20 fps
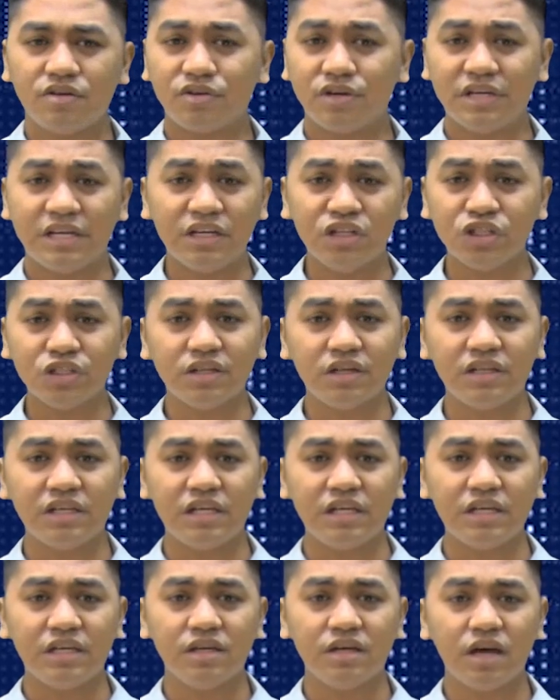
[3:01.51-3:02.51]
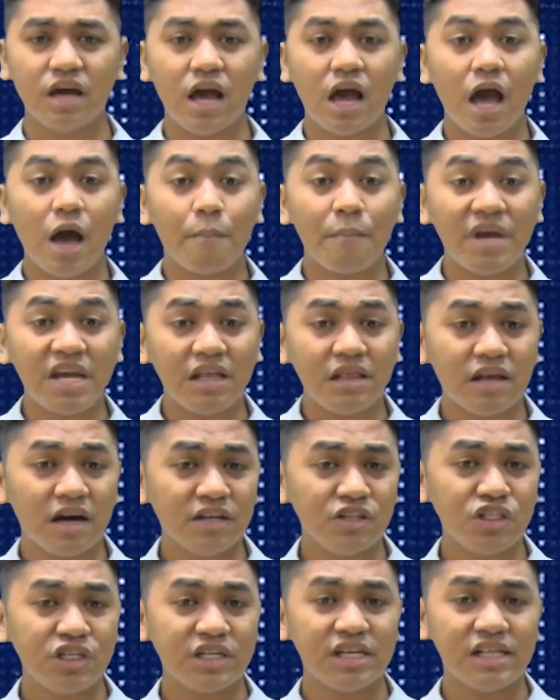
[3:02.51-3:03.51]
Traditionally,
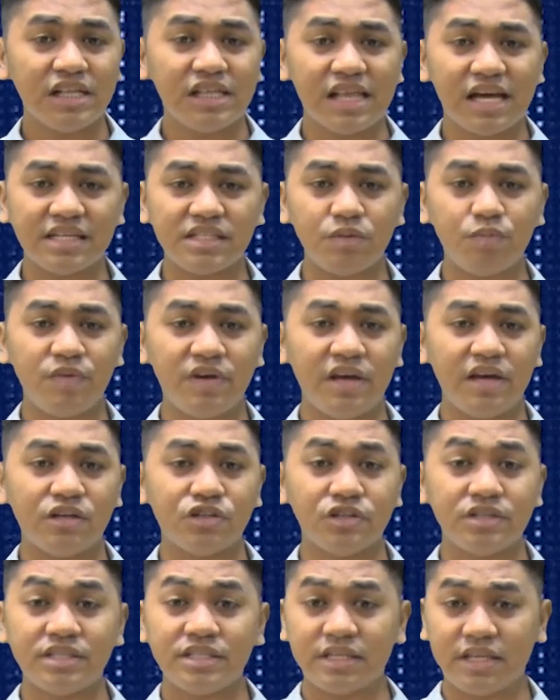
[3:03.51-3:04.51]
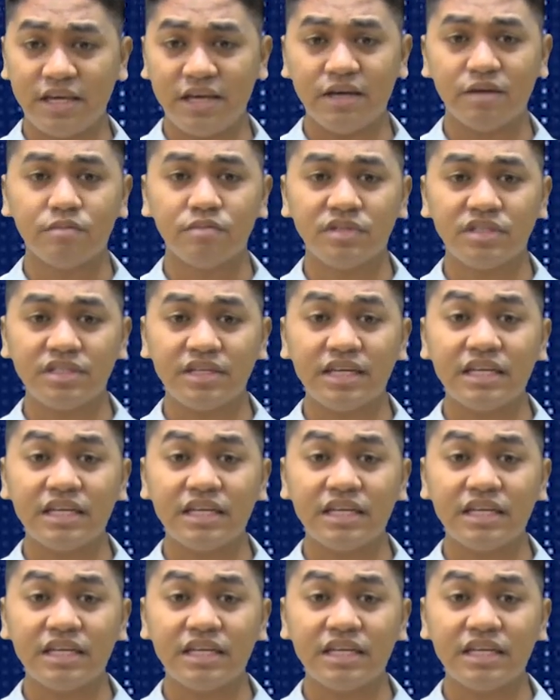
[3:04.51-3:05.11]
biological classification schemes